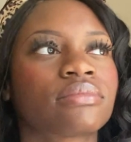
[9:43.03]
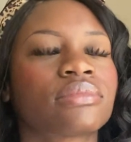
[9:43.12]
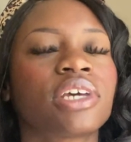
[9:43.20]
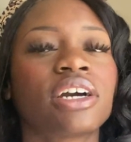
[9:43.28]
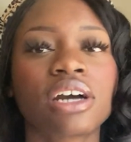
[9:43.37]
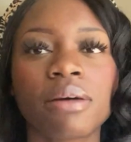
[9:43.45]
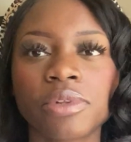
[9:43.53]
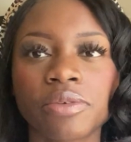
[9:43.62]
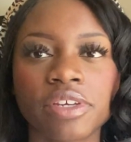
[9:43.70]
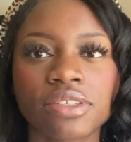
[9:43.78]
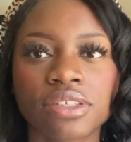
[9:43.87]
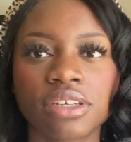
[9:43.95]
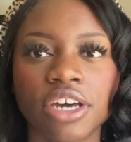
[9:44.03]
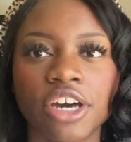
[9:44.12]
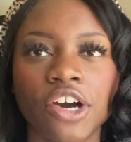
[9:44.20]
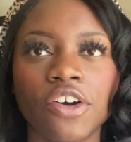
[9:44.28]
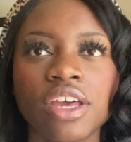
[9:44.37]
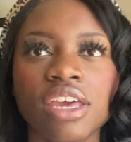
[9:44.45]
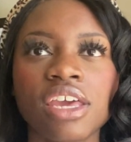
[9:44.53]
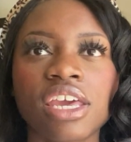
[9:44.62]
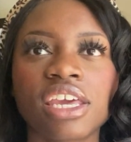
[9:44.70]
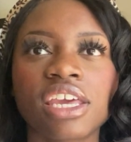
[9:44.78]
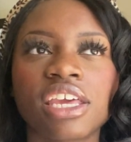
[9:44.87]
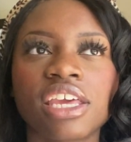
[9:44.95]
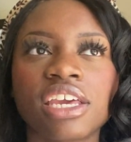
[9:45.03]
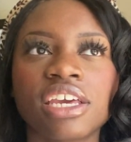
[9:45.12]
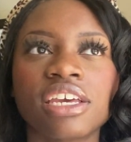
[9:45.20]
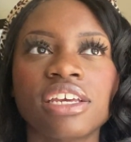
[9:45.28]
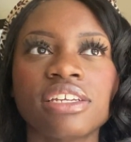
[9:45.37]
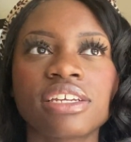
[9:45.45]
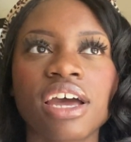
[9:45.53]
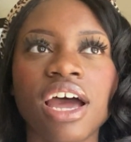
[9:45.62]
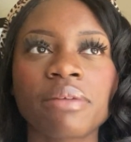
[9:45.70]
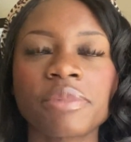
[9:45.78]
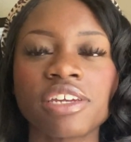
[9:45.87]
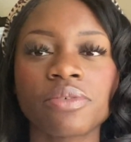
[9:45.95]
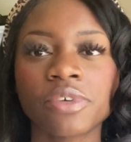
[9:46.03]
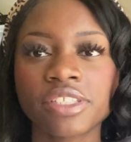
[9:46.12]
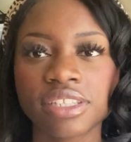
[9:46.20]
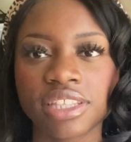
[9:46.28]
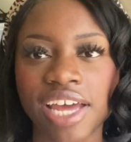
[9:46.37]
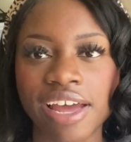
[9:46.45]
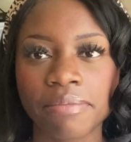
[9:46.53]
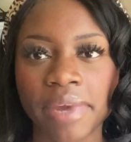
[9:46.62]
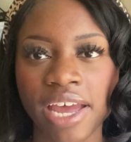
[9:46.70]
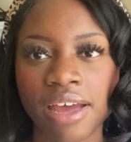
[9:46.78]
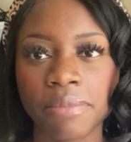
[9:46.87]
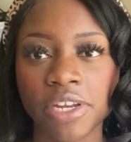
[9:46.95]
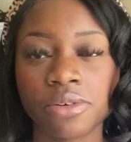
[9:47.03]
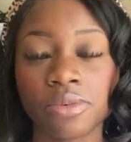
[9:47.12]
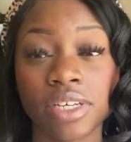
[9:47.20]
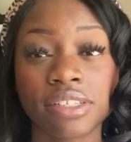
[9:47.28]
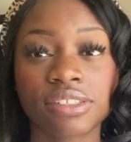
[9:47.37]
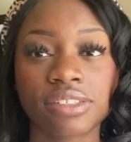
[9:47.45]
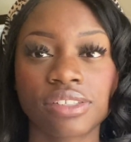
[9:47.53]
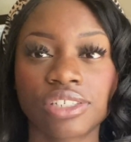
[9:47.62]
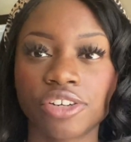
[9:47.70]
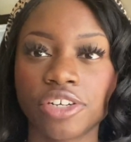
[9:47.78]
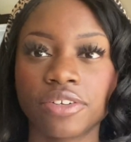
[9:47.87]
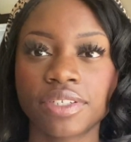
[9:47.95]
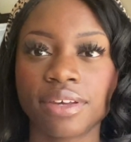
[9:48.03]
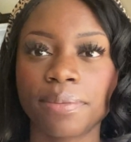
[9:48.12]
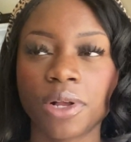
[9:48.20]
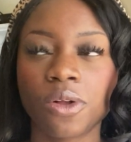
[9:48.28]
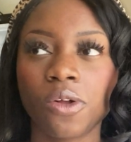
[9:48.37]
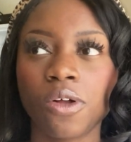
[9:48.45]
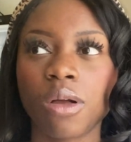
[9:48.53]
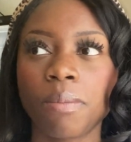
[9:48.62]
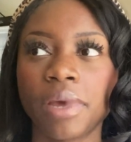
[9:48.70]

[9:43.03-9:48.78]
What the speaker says: a couple weeks ago, and I mean, it wasn't that bad, but it was stereotypical.